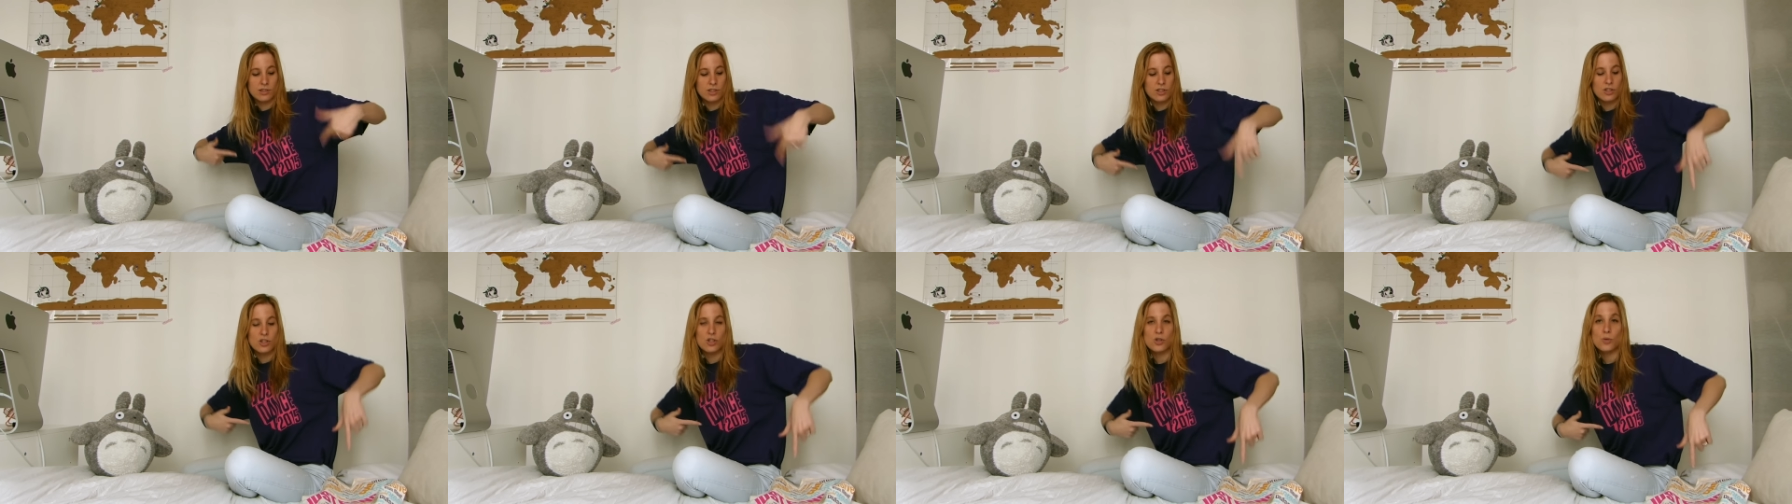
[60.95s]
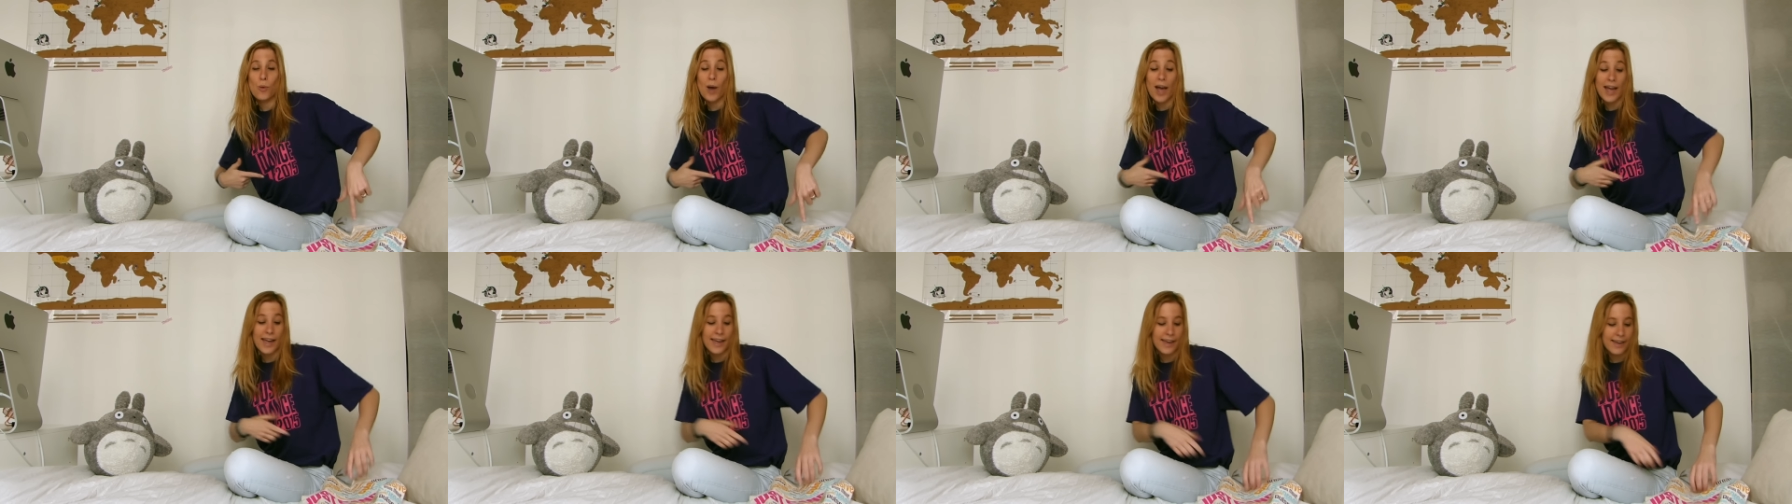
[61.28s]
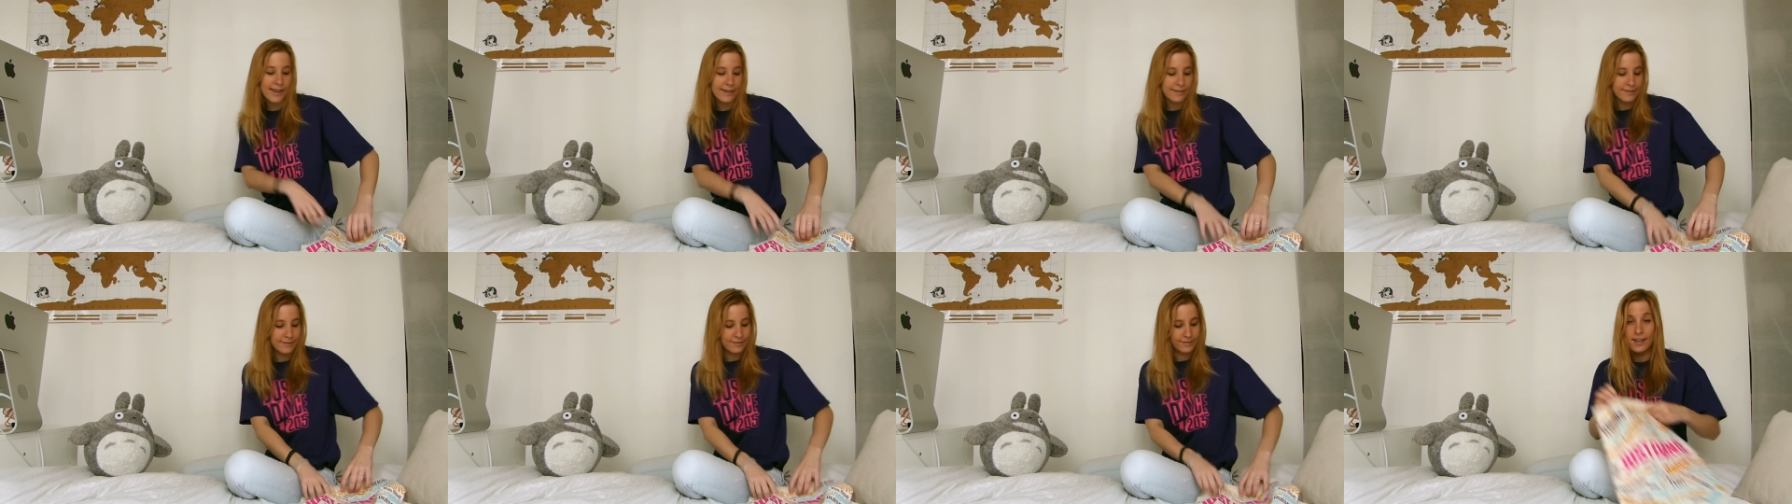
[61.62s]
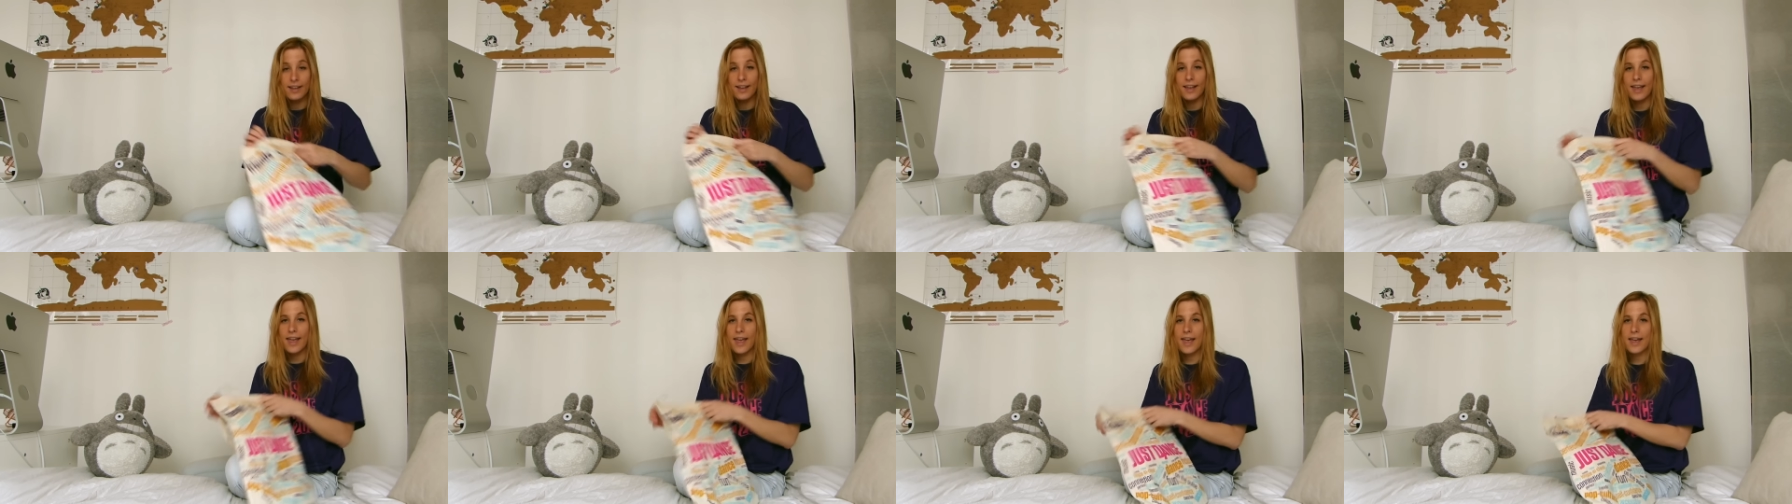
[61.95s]
swaggy,
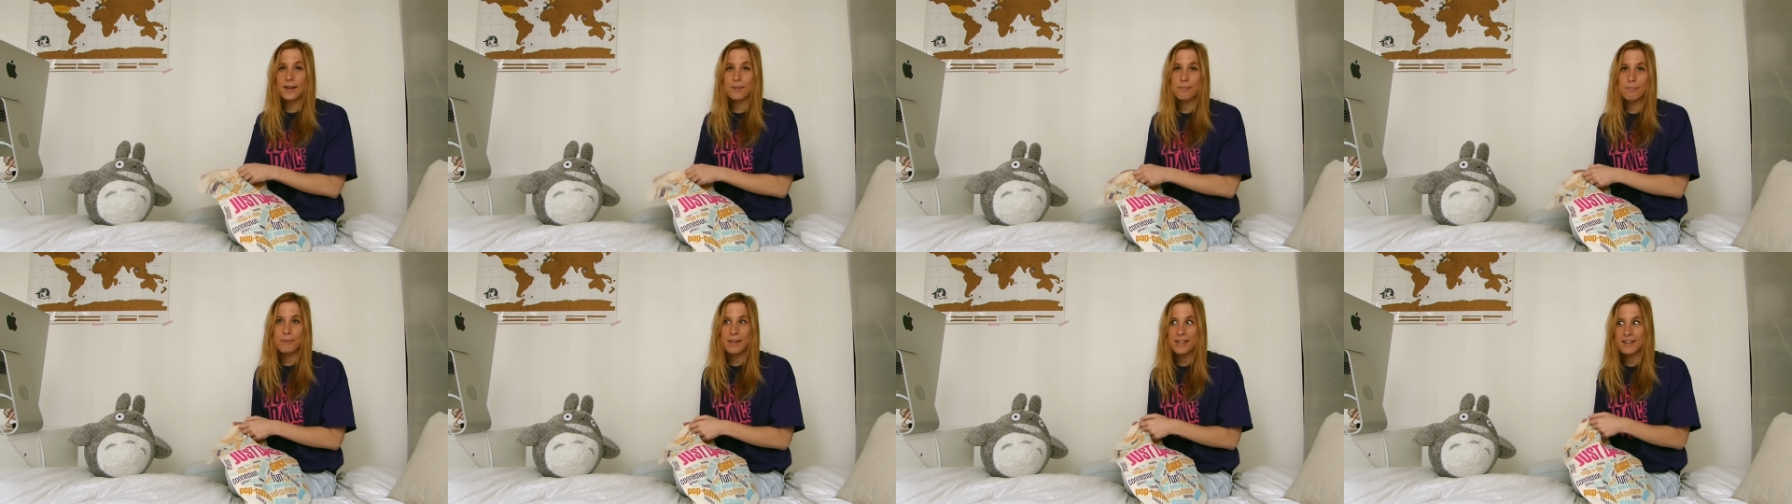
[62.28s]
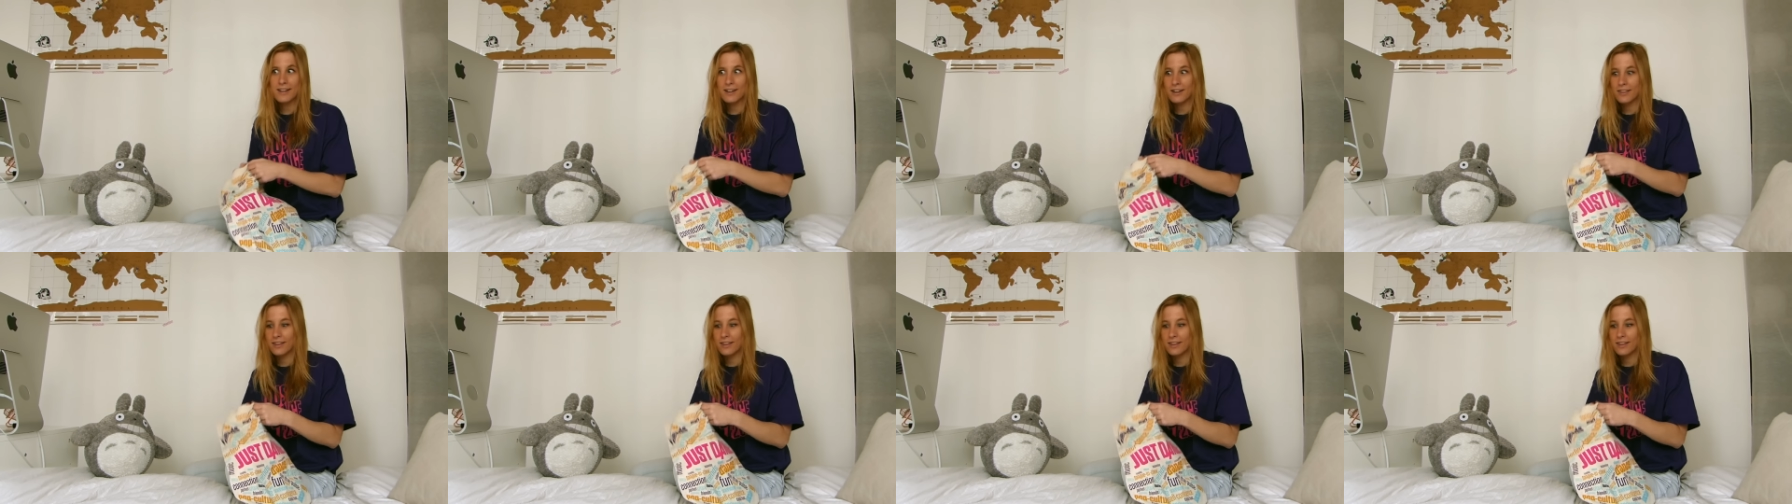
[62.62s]
and many